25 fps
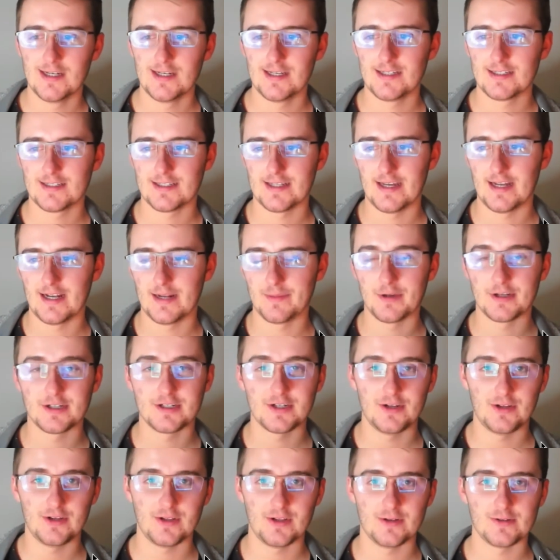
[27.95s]
So, and I'm going to show
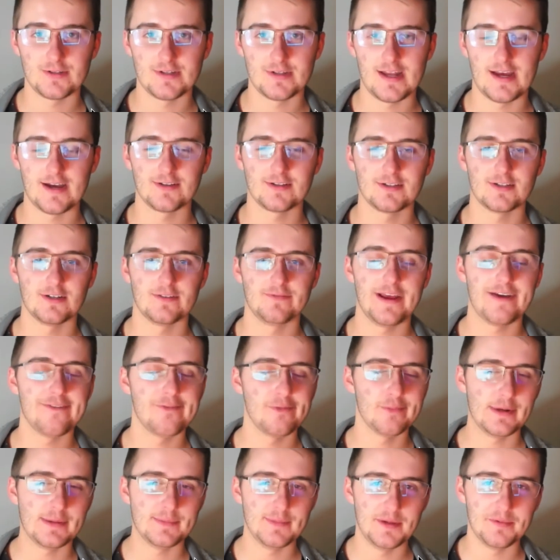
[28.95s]
you those now. So if you haven't
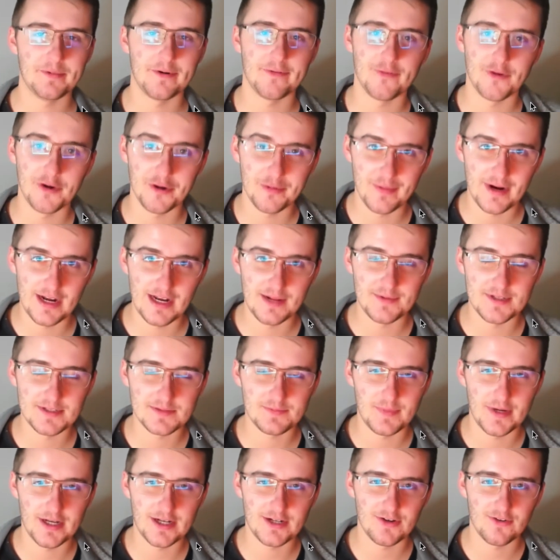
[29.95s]
met me before, my name is
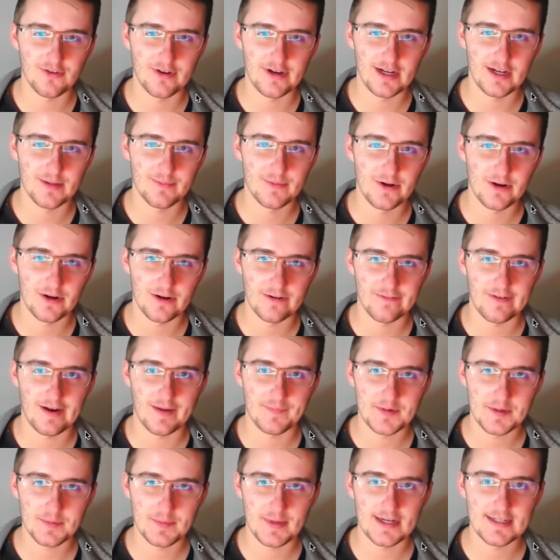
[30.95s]
Ben Green. I'm the owner of
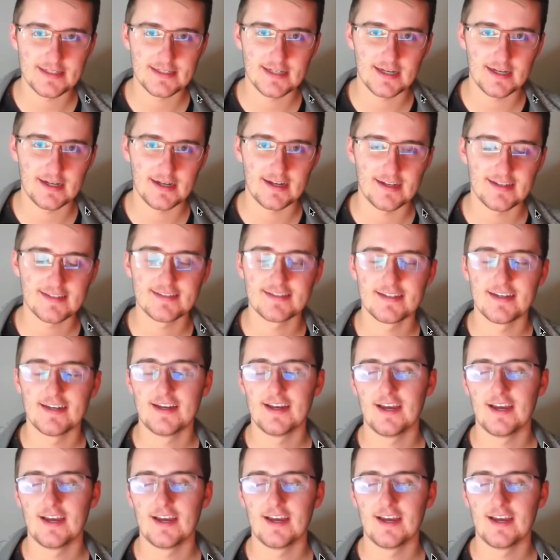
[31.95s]
Optimize IS.